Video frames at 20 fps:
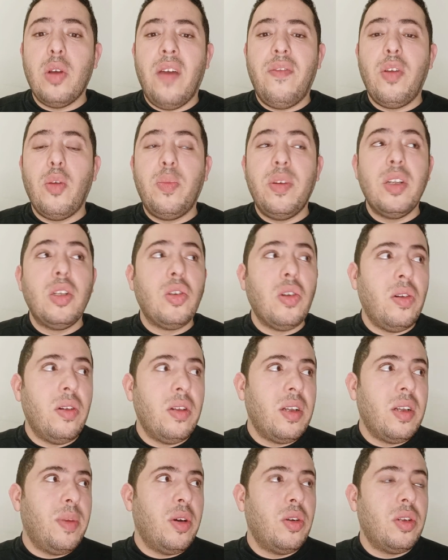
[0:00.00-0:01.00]
have you been
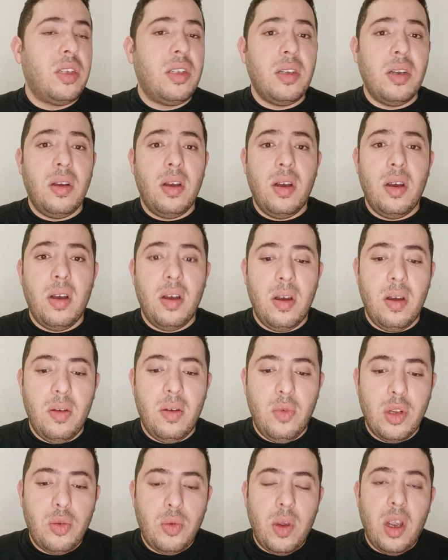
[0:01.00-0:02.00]
told about
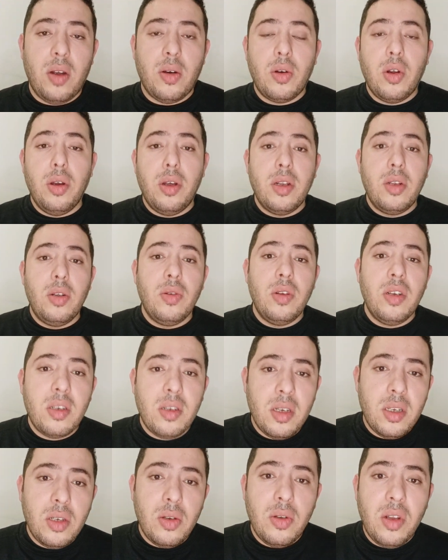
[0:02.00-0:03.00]
what we are going to
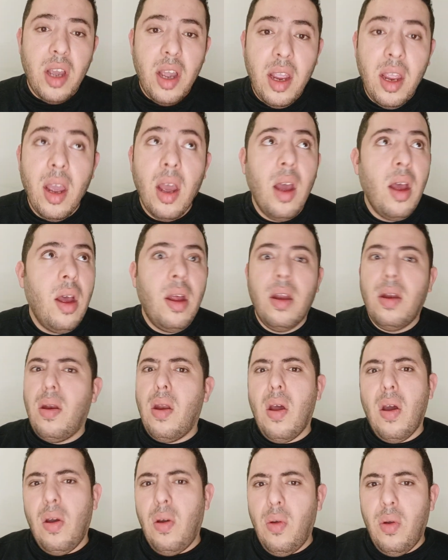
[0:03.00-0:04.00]
discuss today?
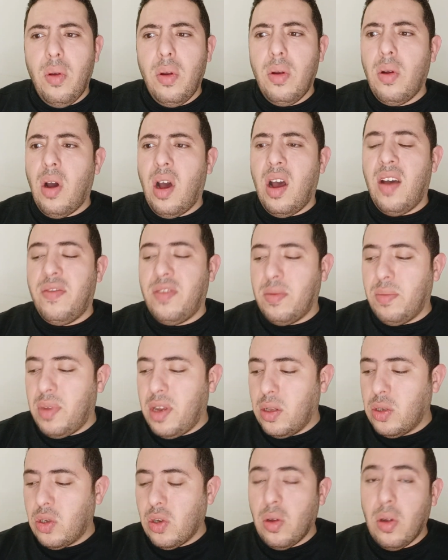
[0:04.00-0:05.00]
No, I haven't
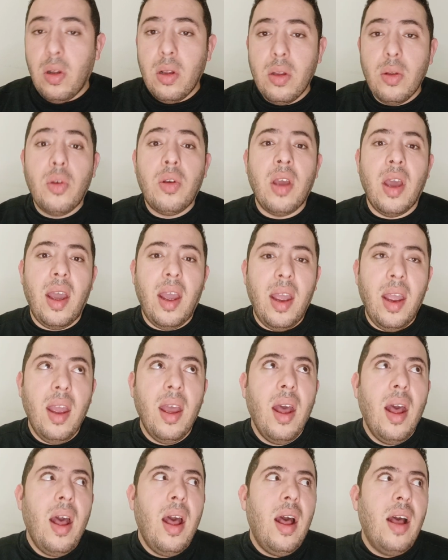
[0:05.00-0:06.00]
been told.
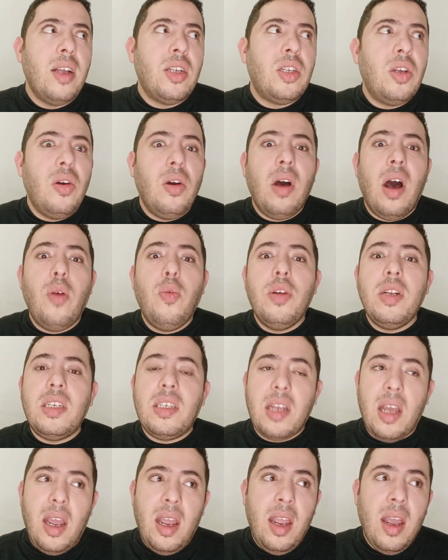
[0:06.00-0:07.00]
Okay, so I would
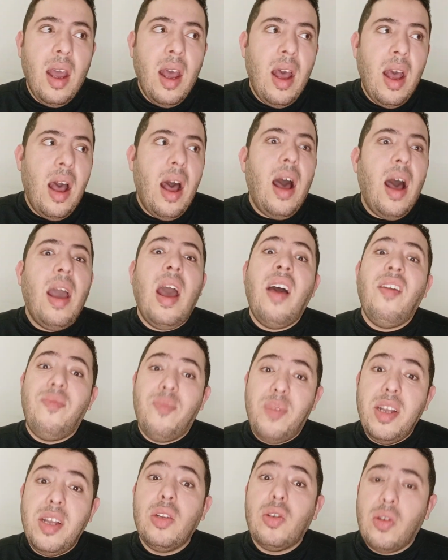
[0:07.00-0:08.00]
say I have
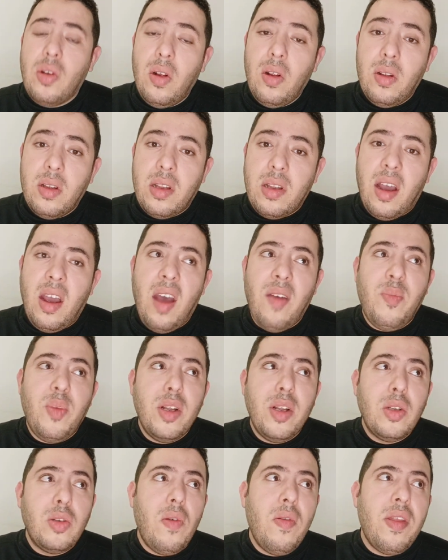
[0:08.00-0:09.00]
been told
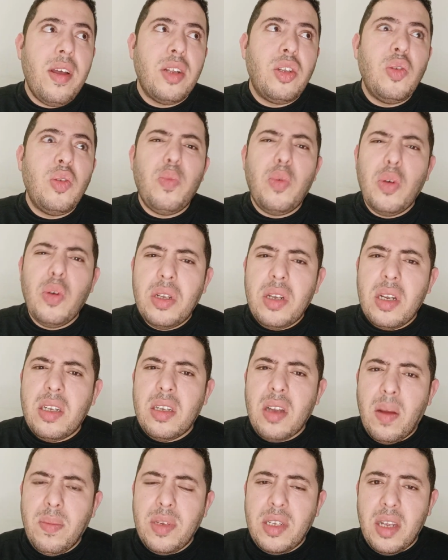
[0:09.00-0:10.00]
that you posted
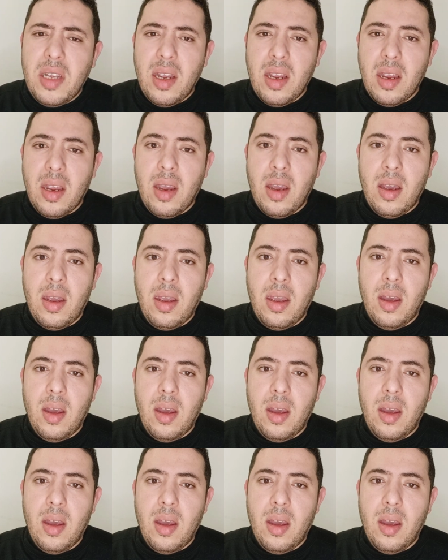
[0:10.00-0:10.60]
something